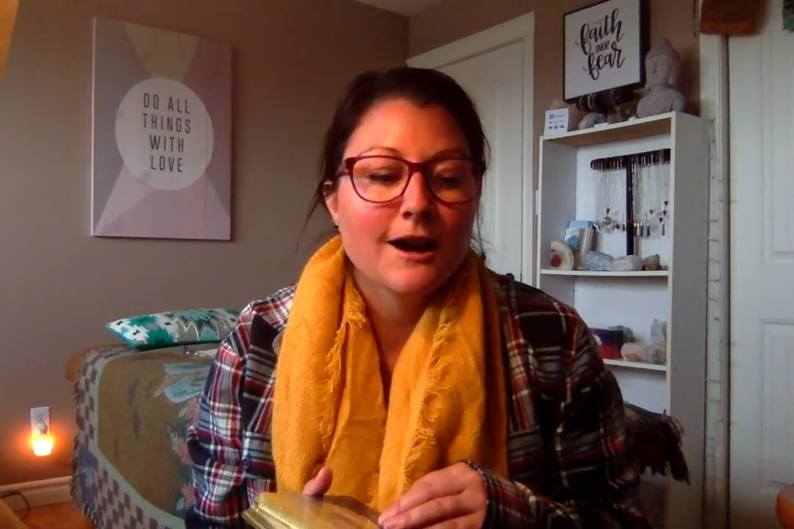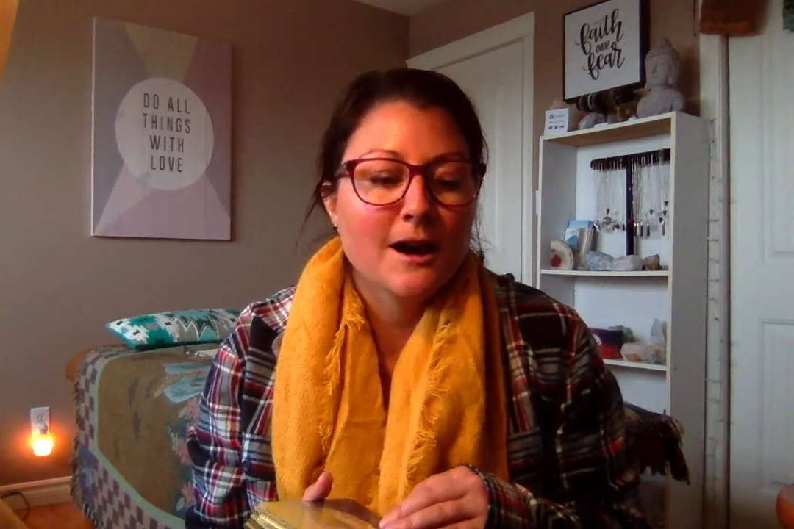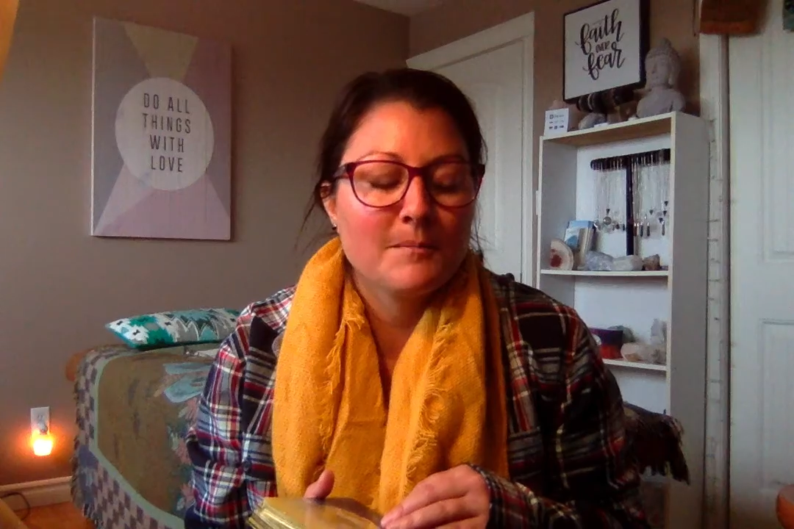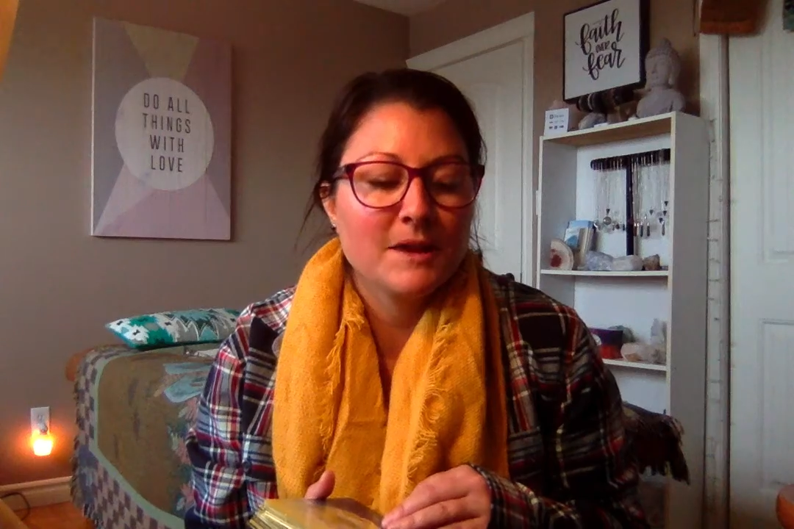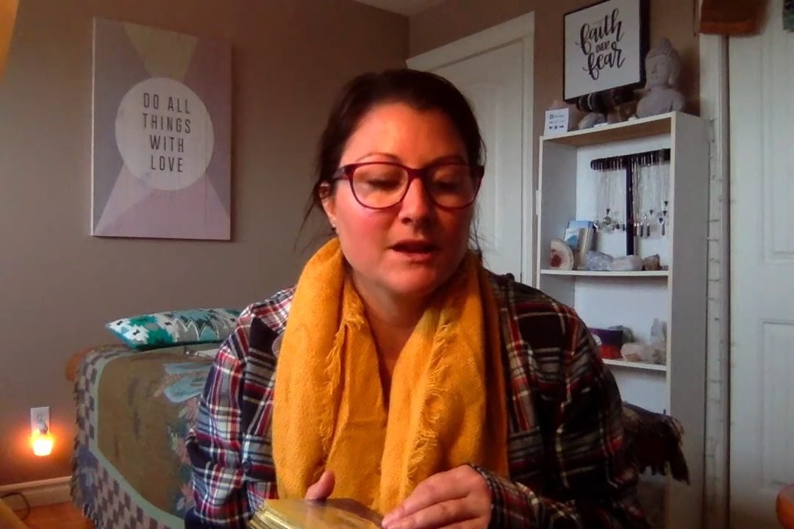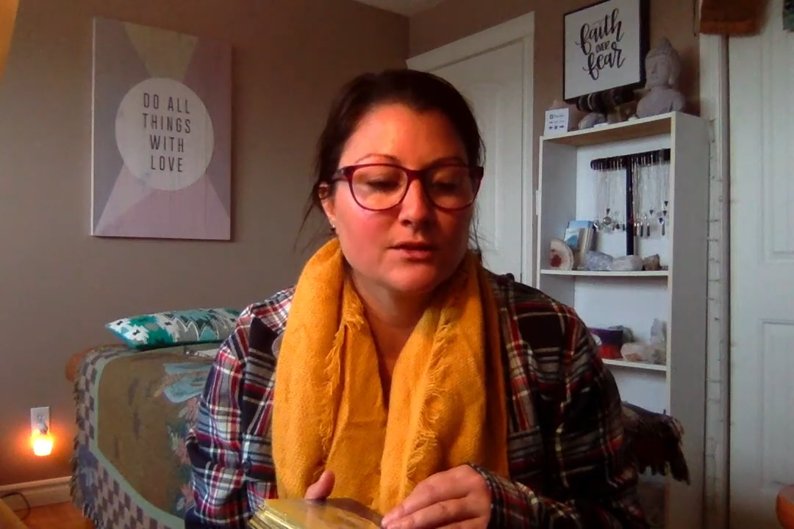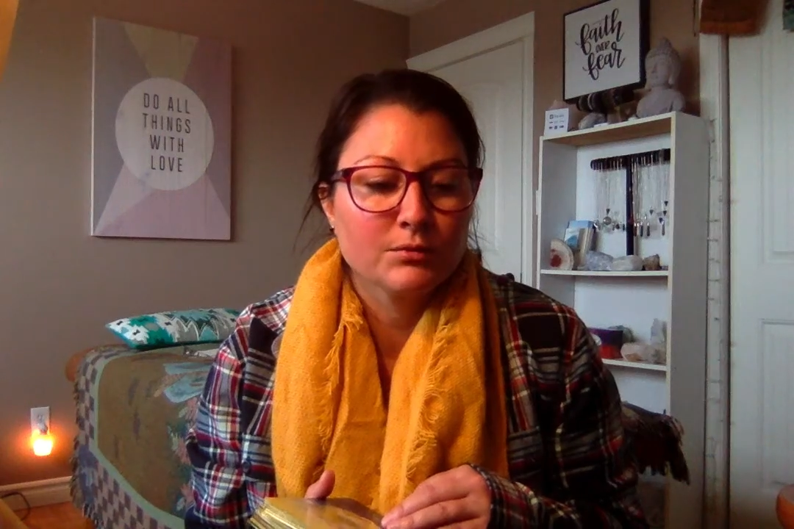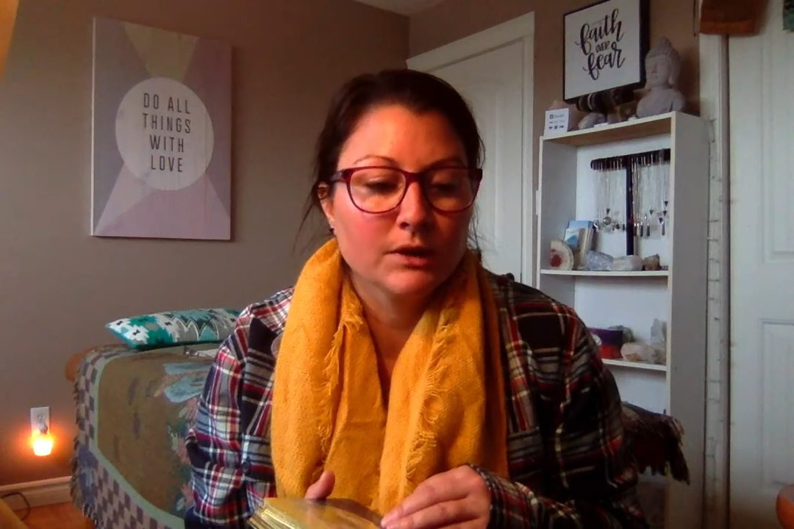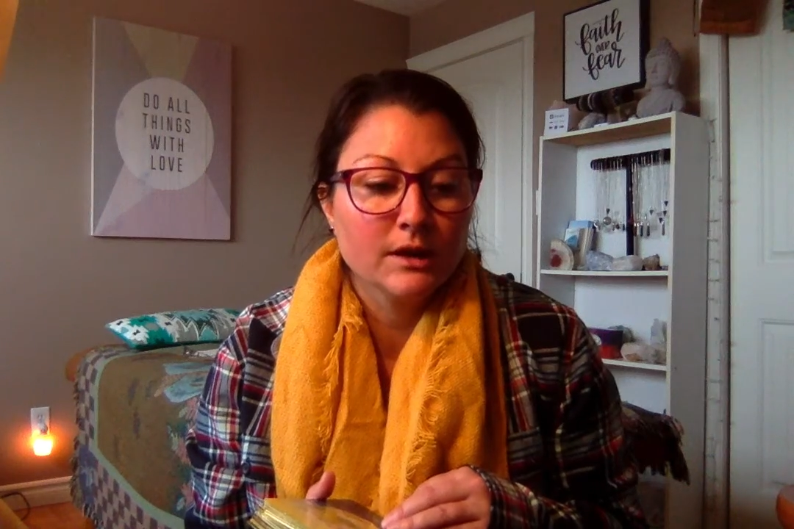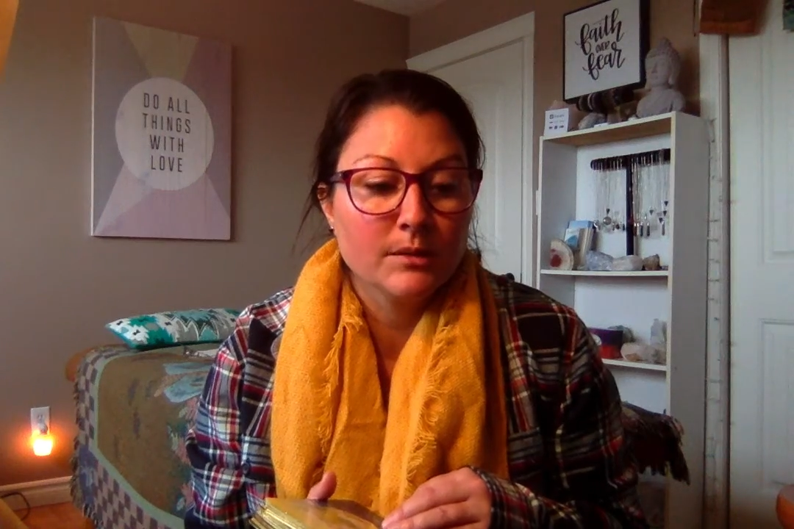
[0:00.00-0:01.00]
um, it's
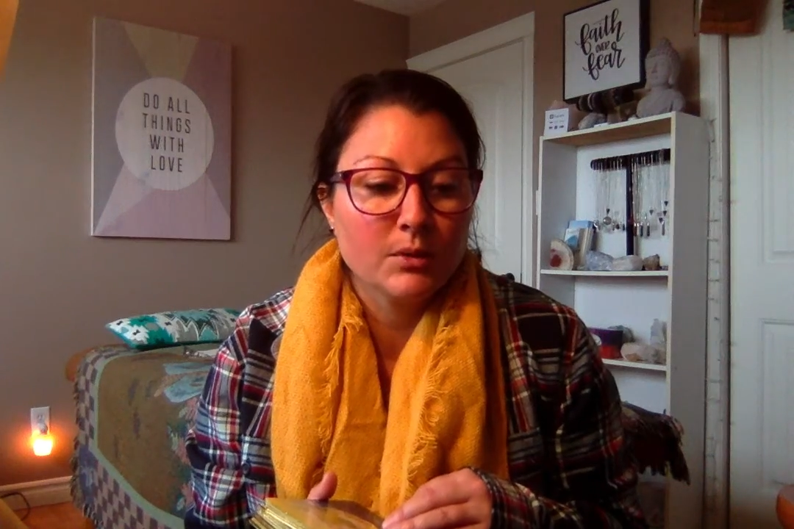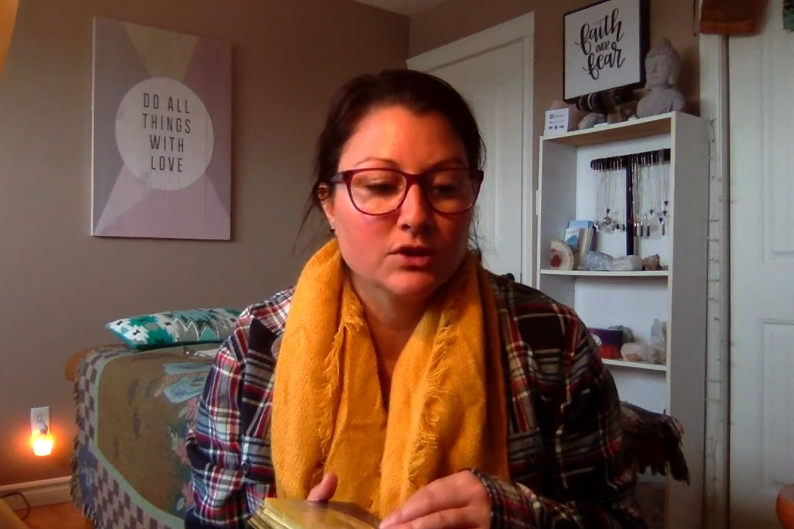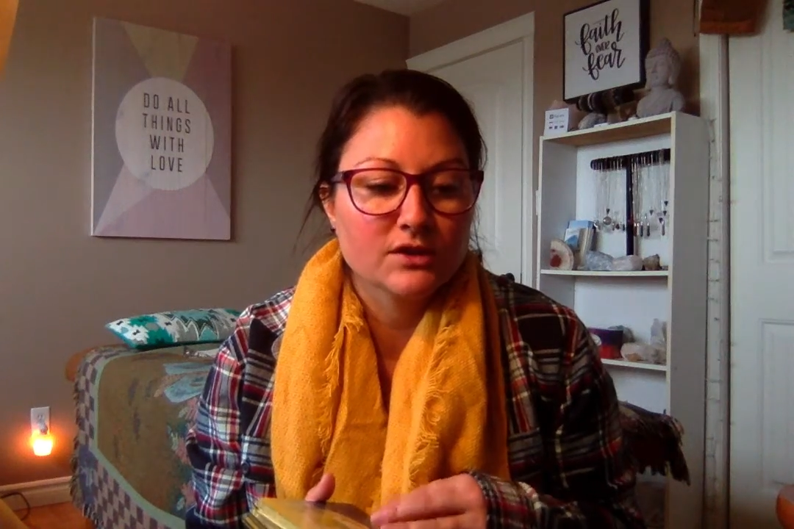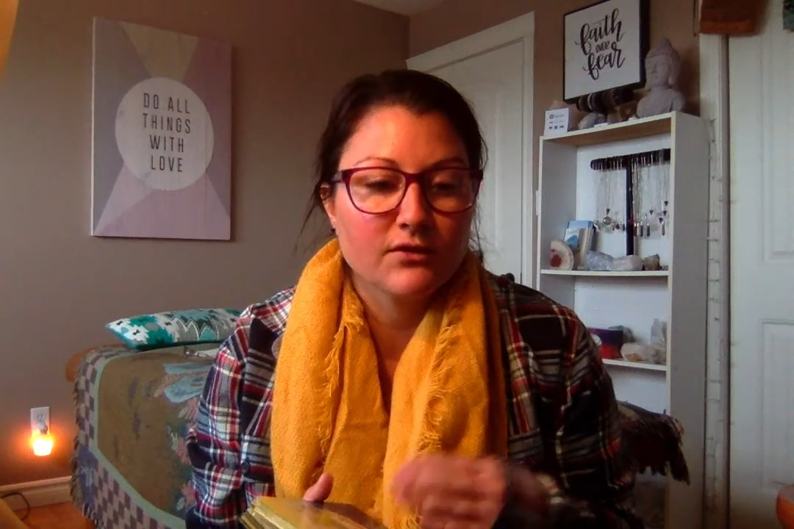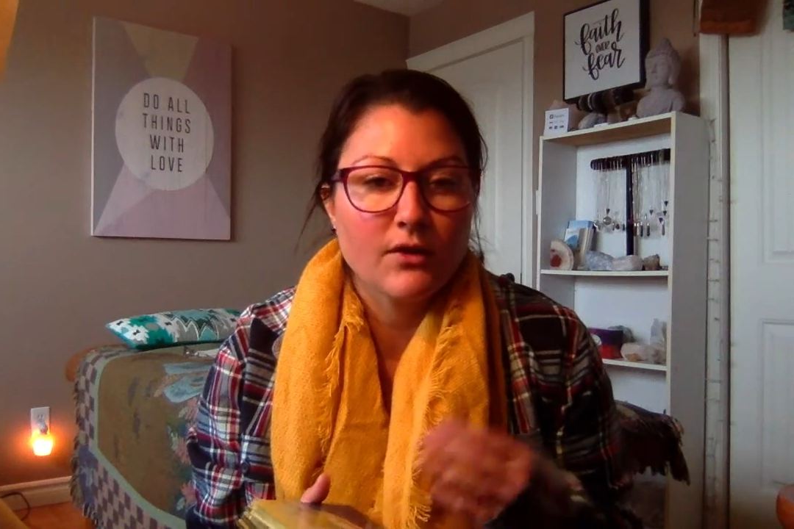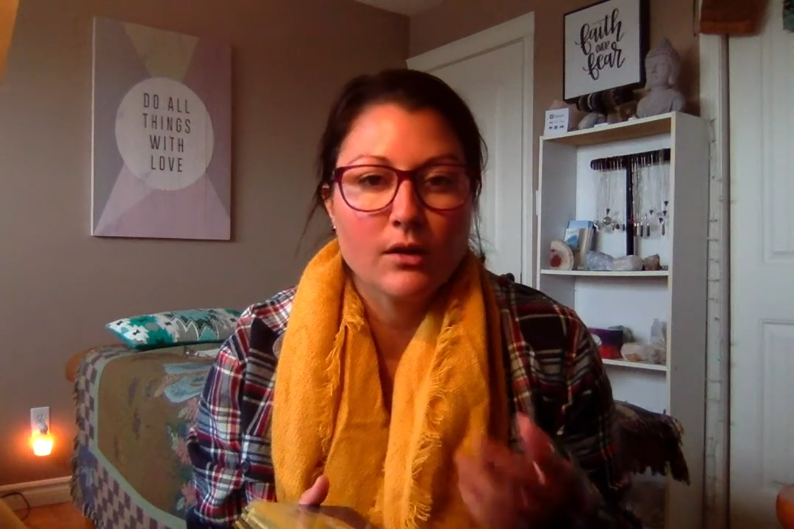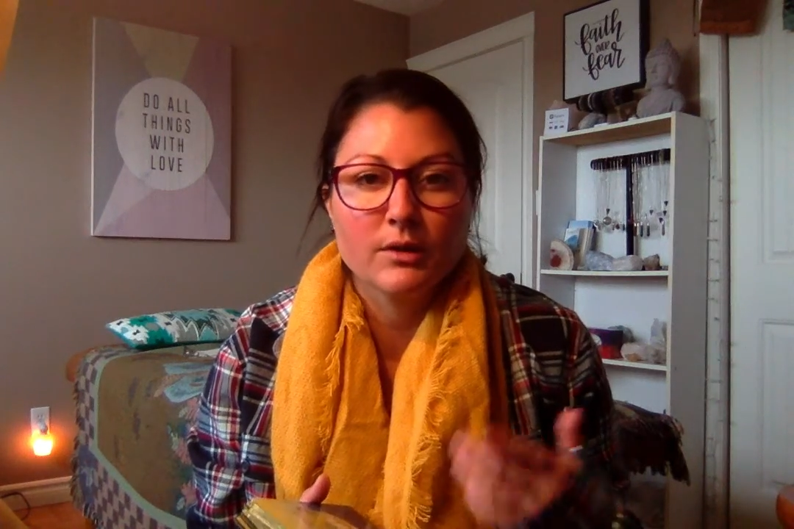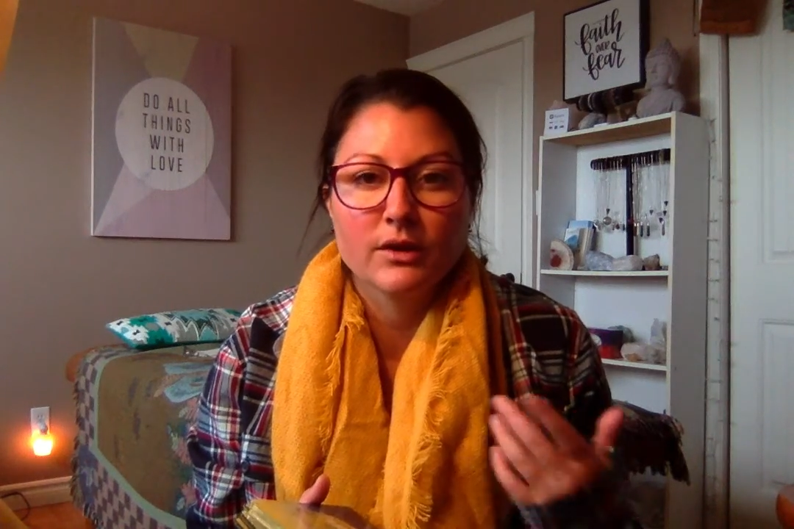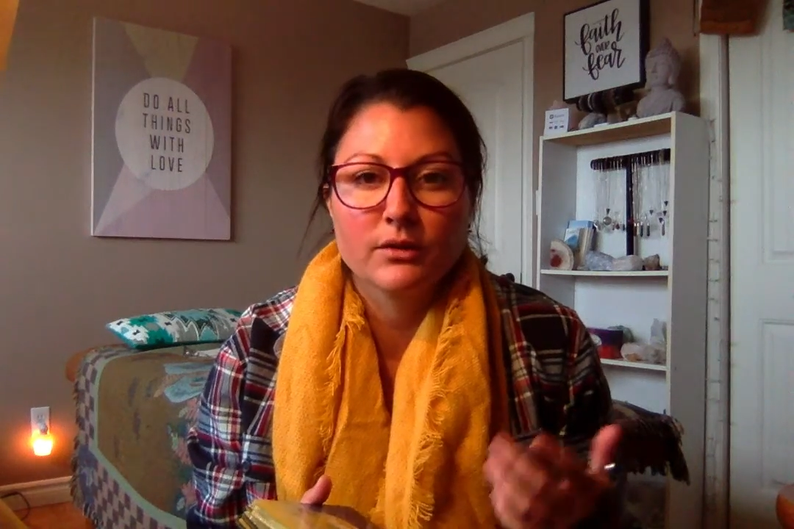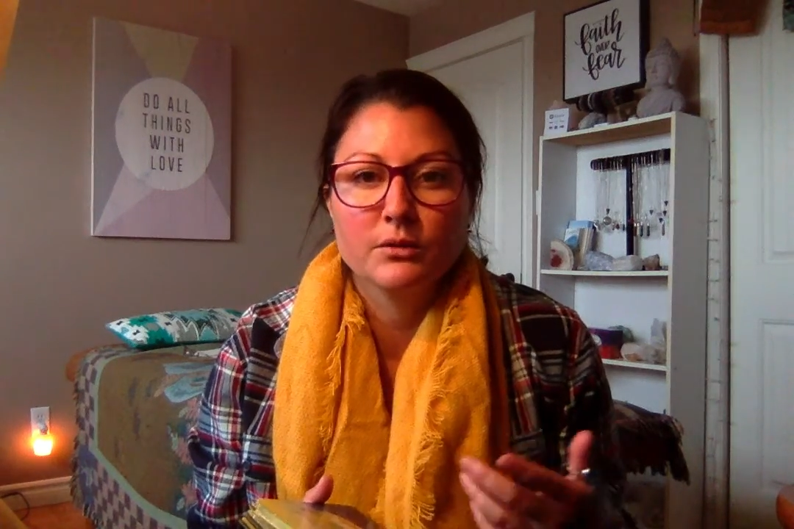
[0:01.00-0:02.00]
really about just
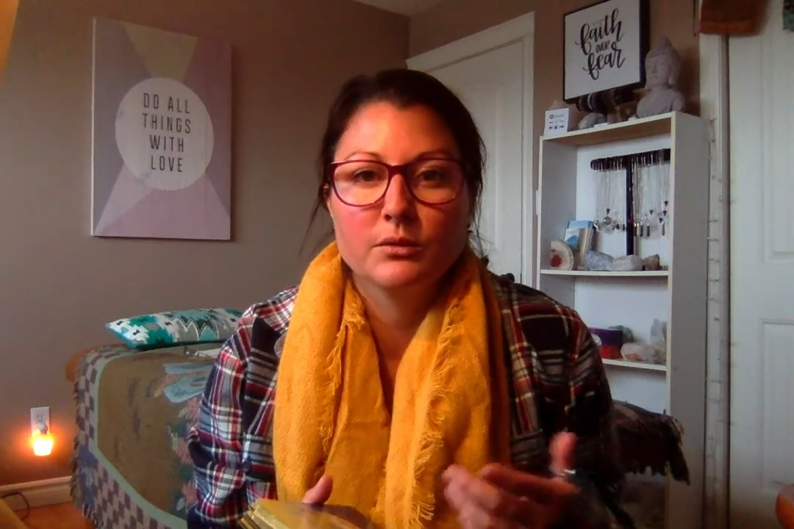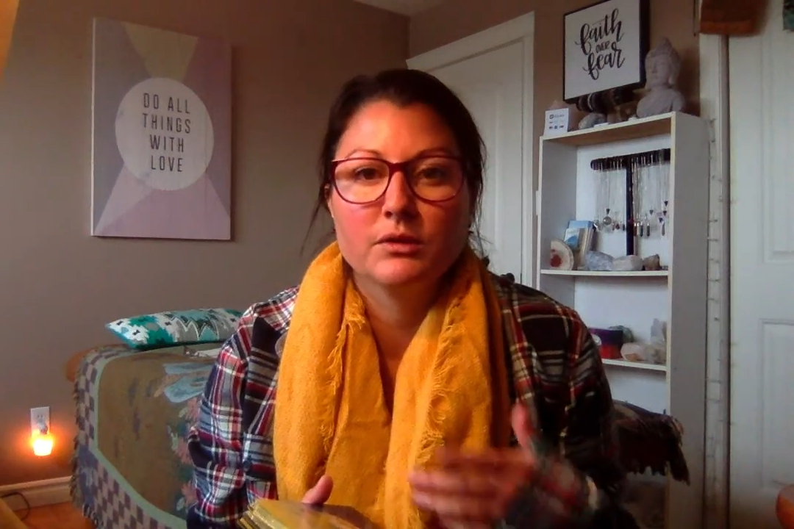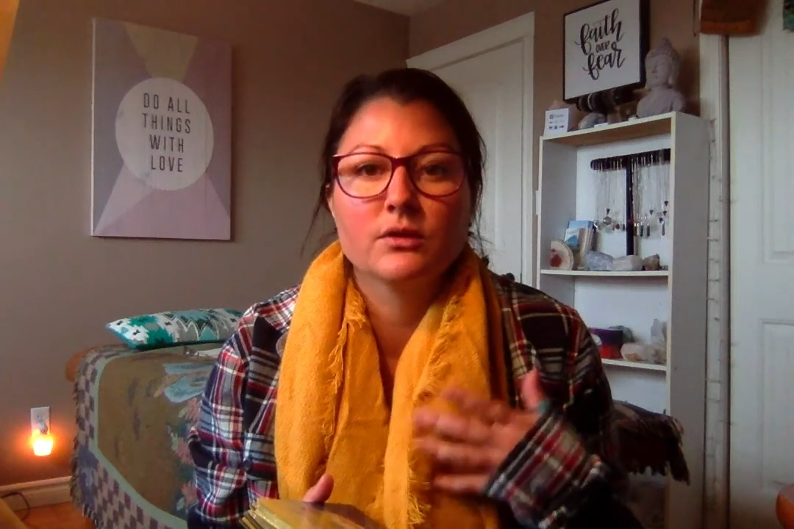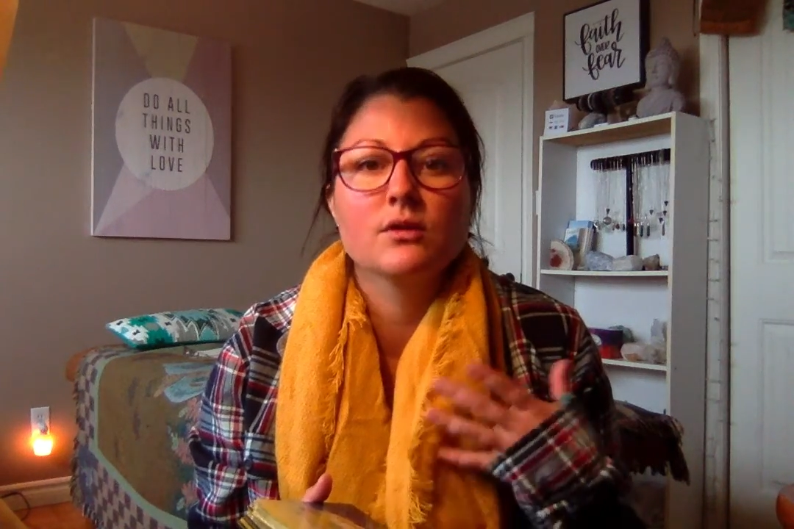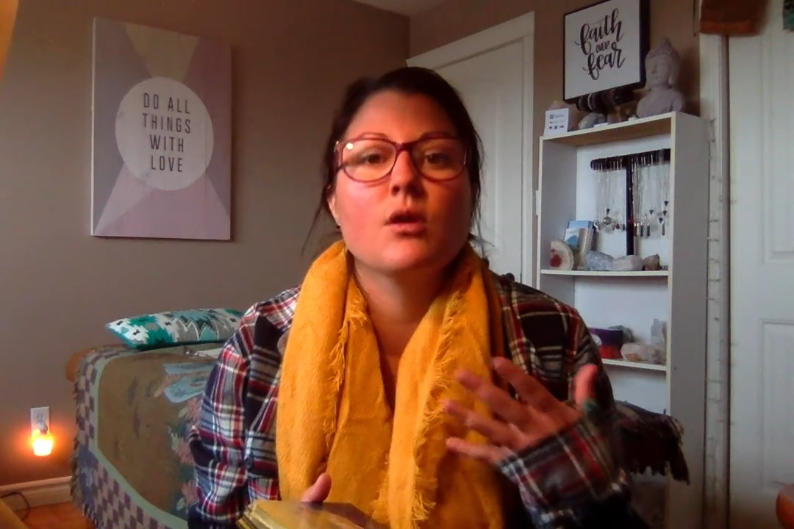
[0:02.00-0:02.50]
following through with your